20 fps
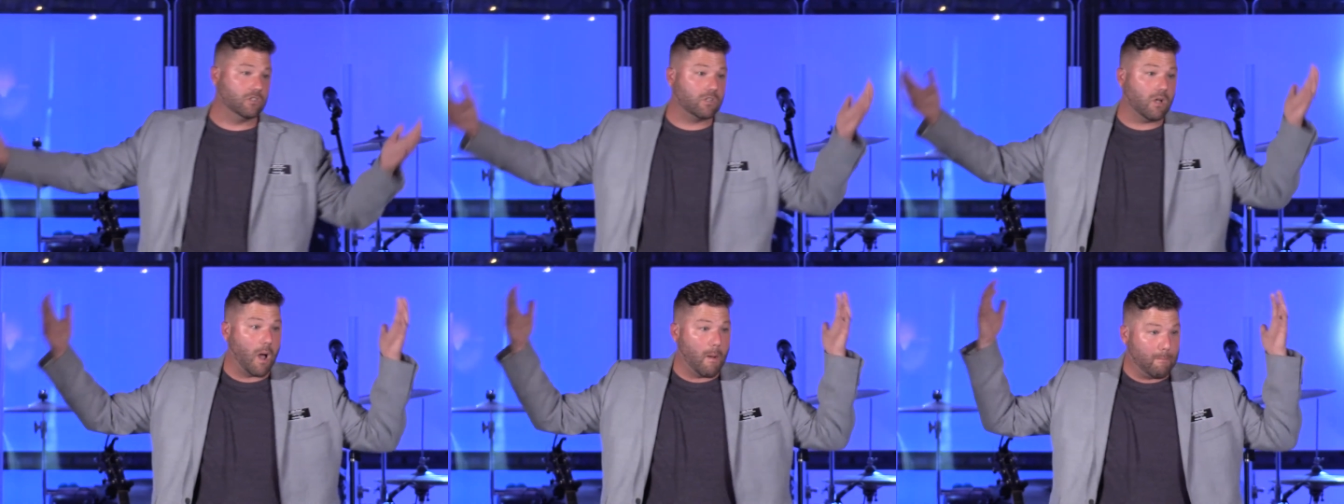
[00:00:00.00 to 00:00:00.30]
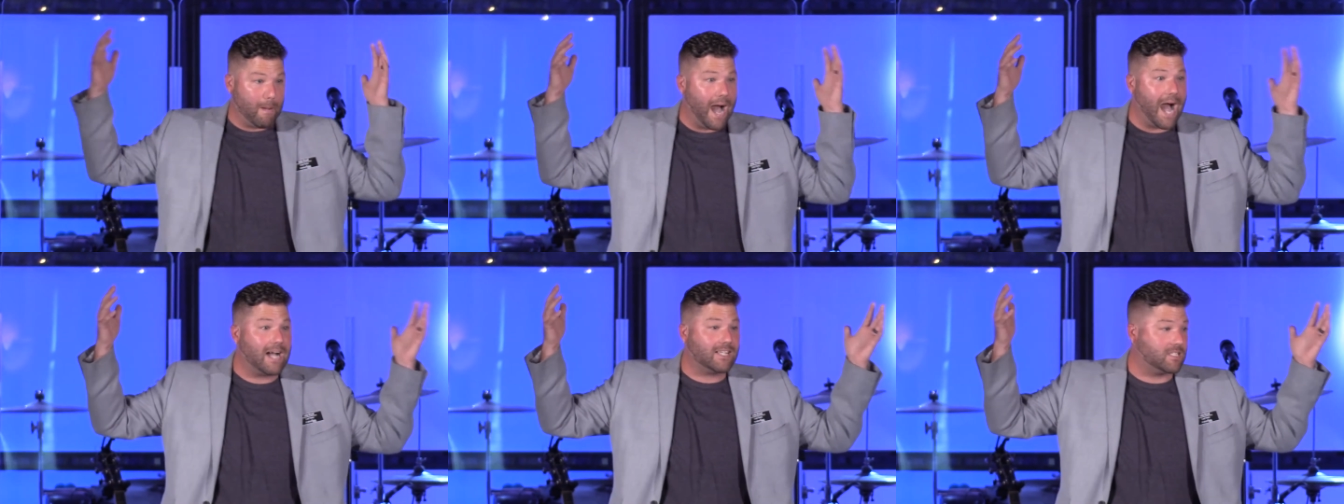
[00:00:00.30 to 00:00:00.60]
There's
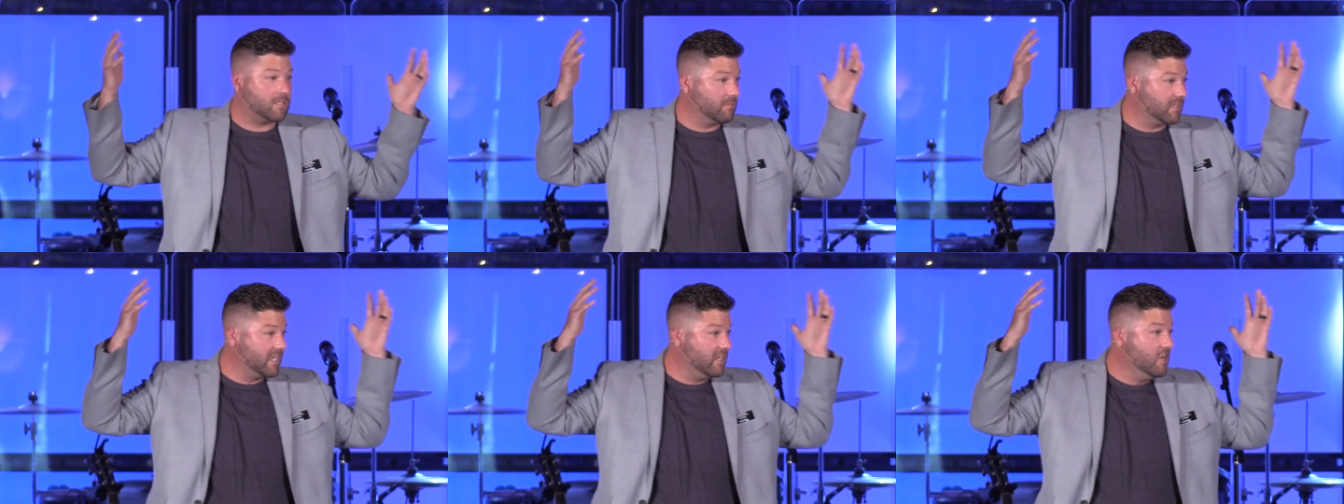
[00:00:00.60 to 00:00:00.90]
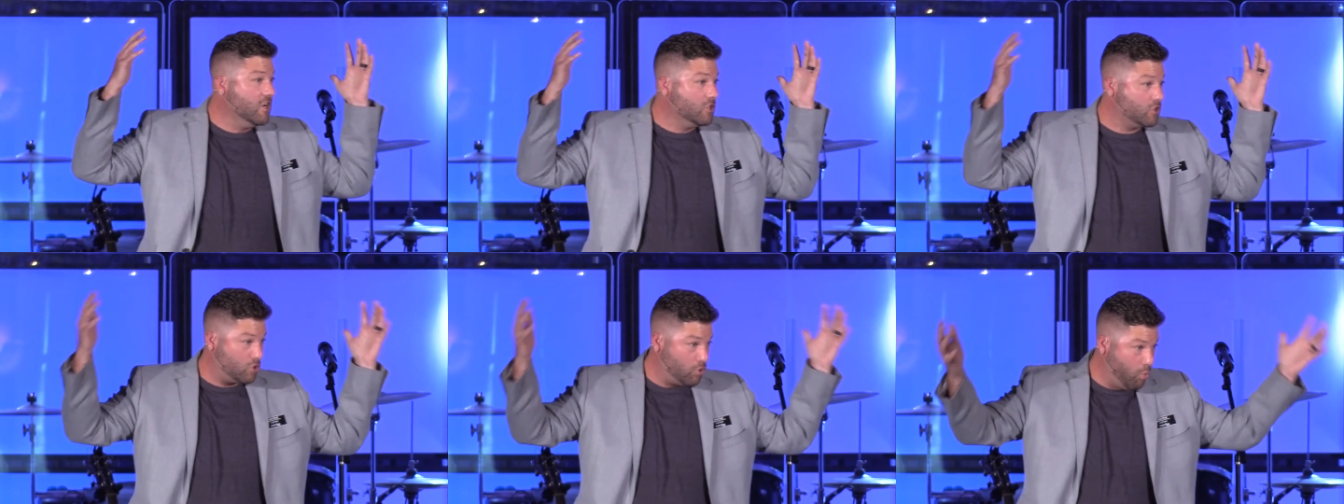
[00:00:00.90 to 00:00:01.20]
possibly
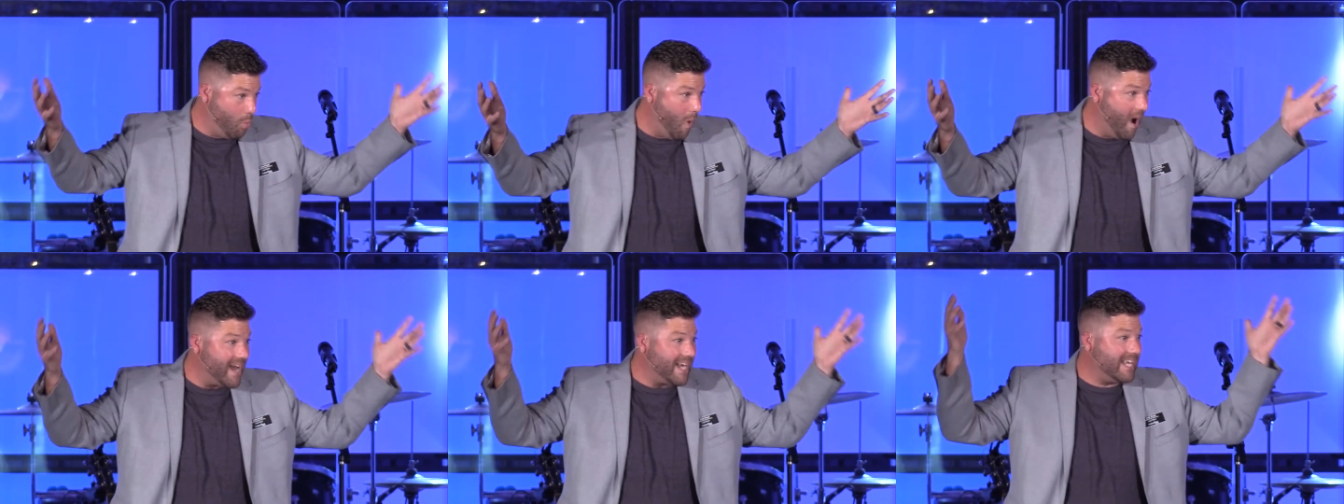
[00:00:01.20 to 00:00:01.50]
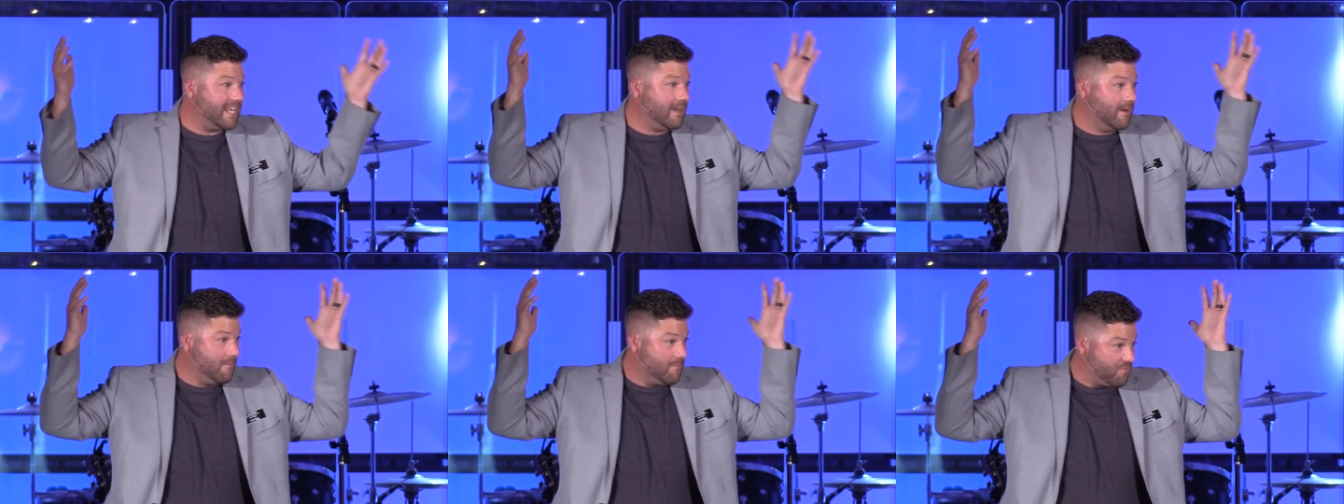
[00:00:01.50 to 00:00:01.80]

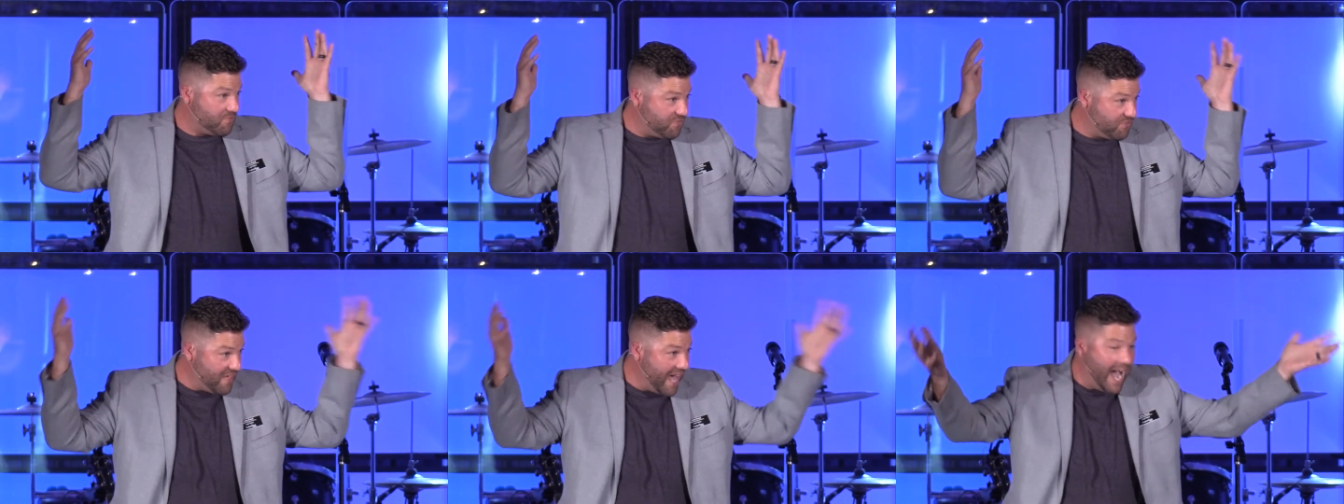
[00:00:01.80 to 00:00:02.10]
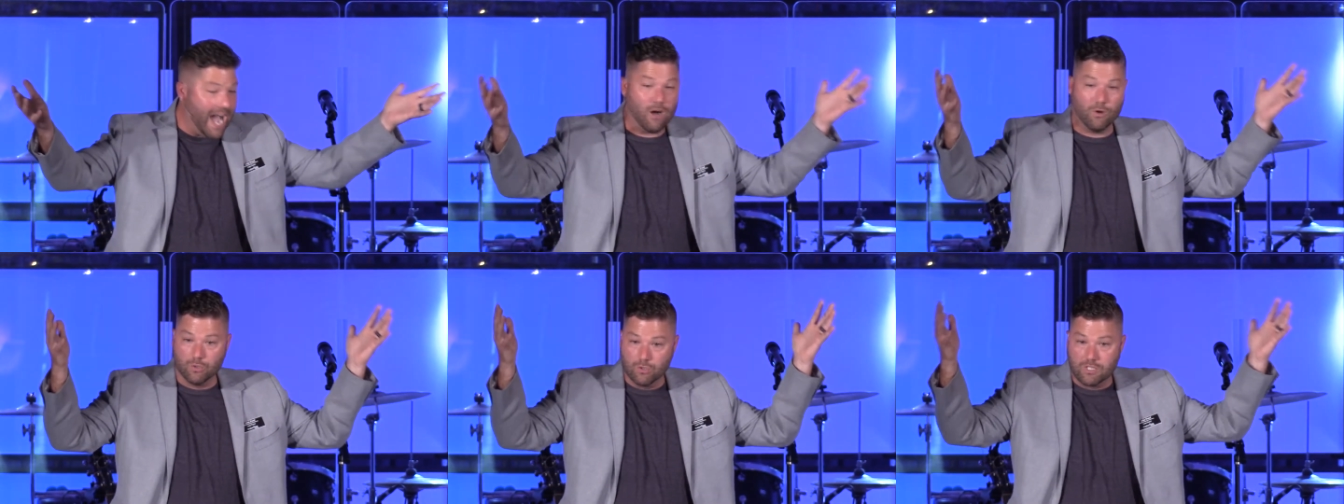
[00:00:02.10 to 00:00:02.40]

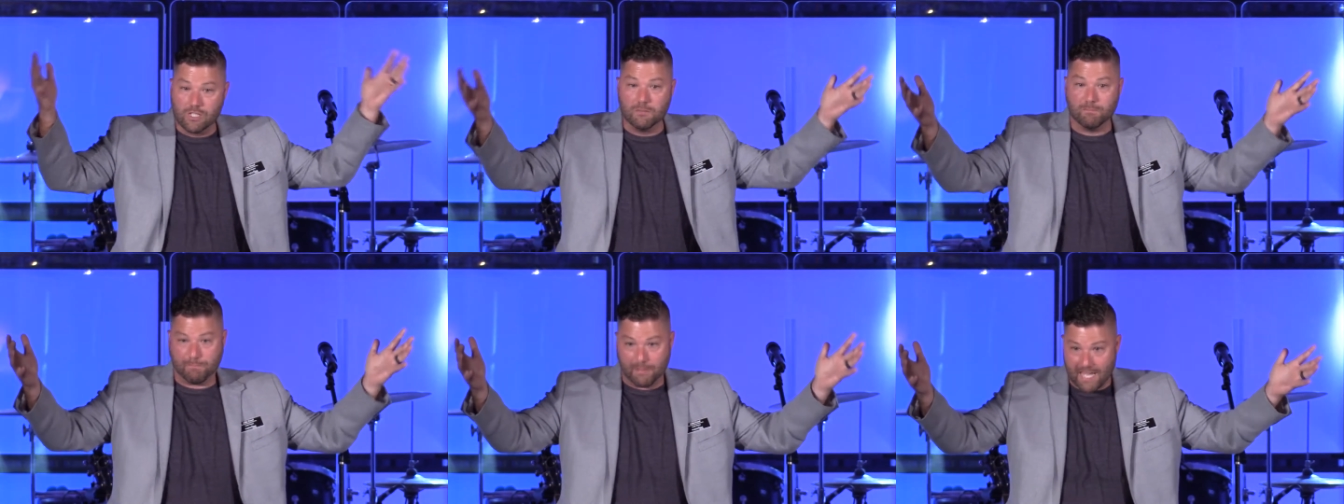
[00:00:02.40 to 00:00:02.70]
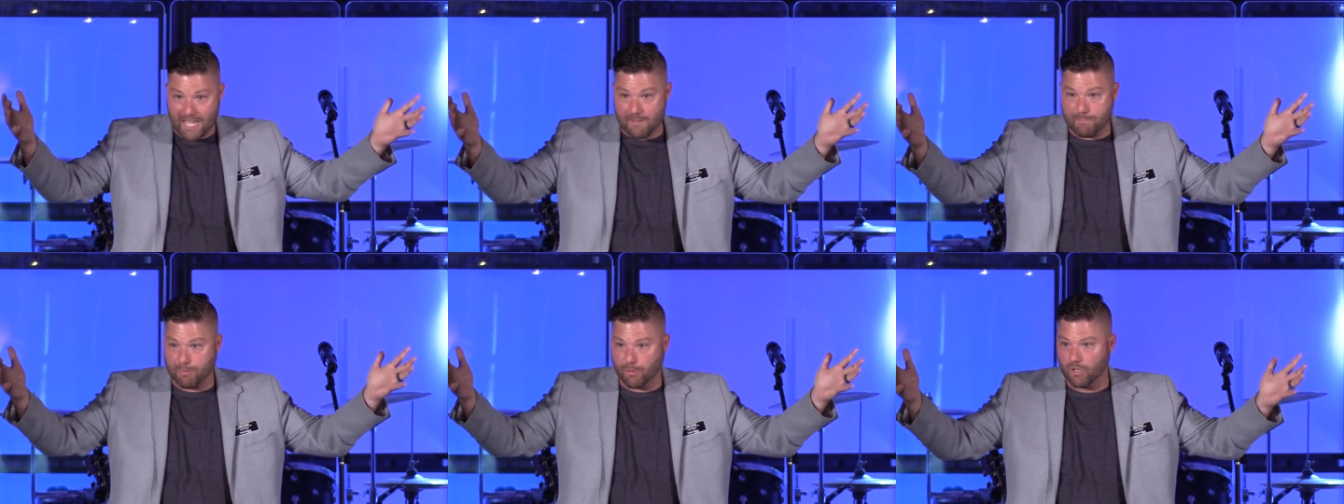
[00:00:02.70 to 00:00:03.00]
20,000
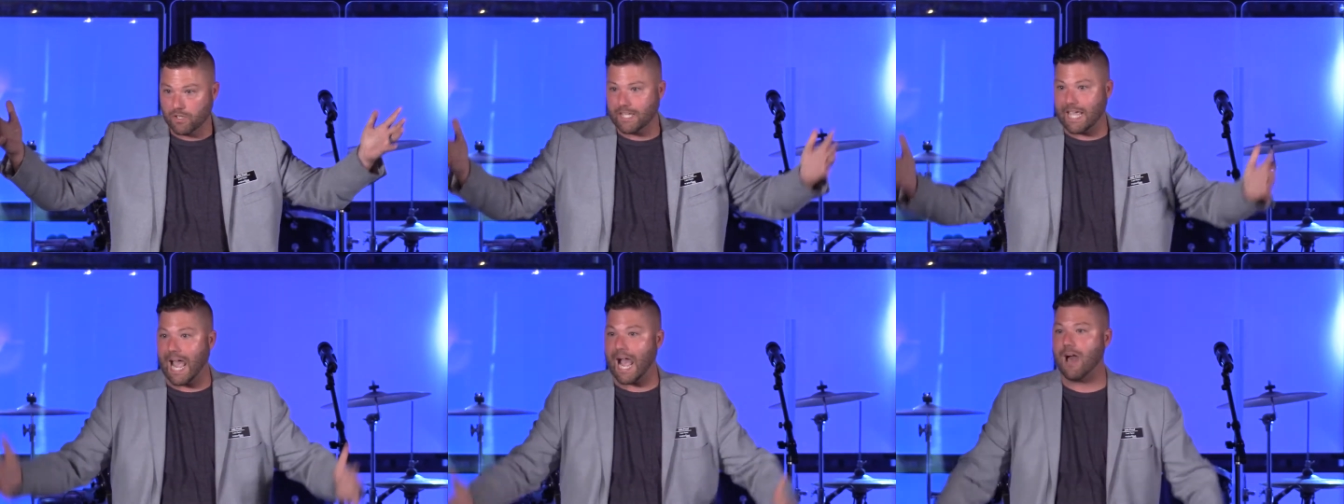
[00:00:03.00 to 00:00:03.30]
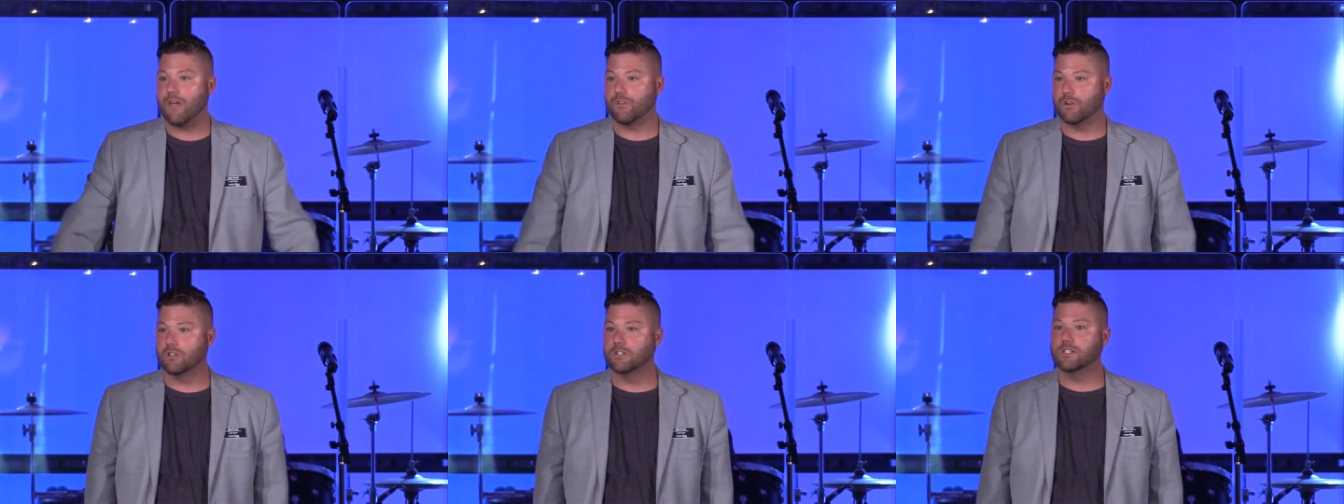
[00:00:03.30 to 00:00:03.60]
people
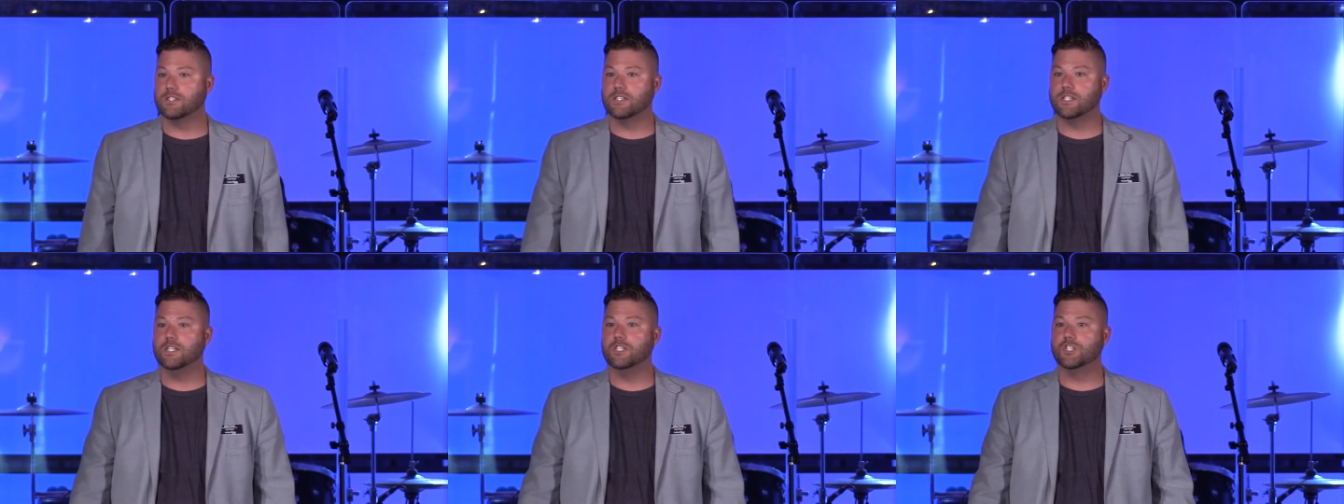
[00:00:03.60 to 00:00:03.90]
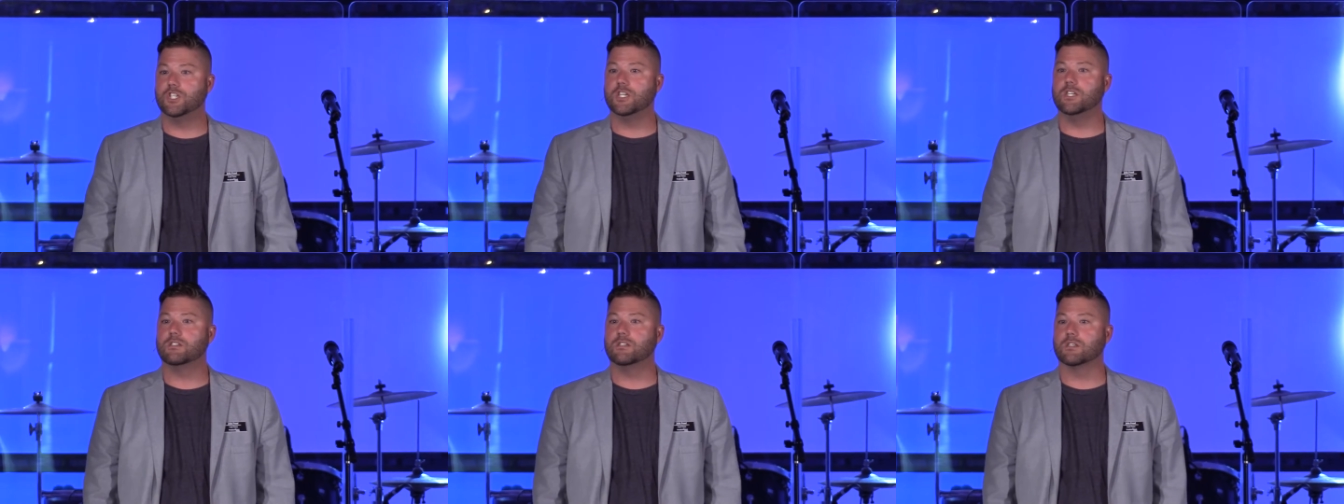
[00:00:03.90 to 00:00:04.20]
gathered to see
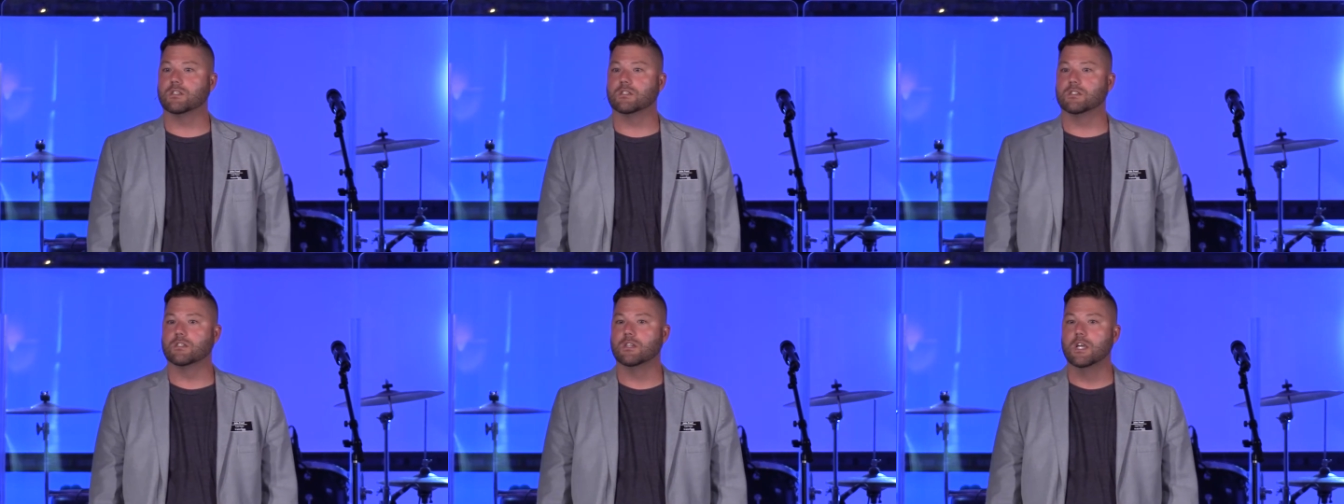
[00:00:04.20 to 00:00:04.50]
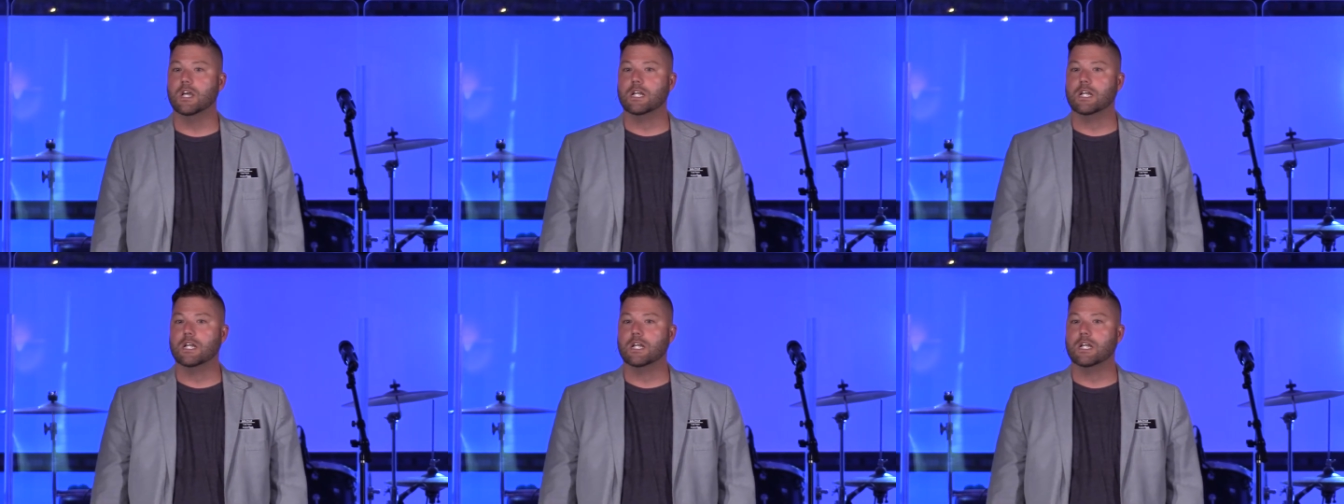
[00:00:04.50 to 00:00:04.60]
Jesus,